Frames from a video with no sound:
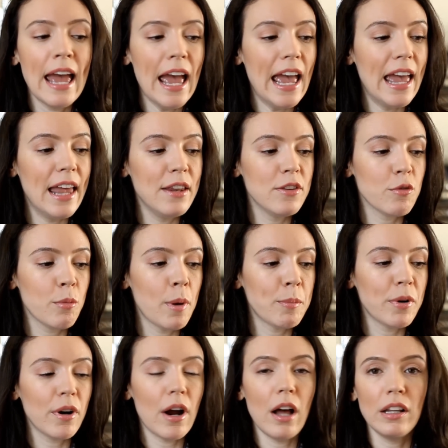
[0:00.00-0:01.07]
And
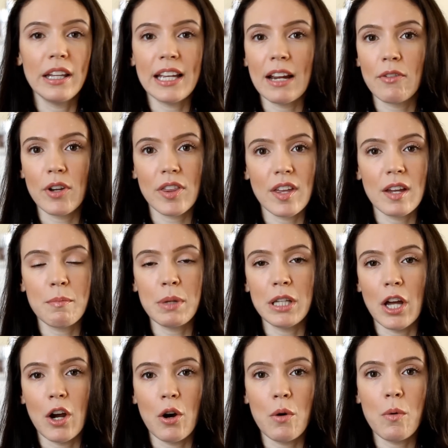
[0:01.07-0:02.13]
remember, I'll link everything
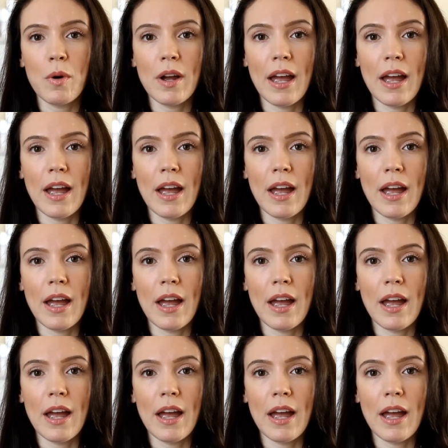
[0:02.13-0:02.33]
below.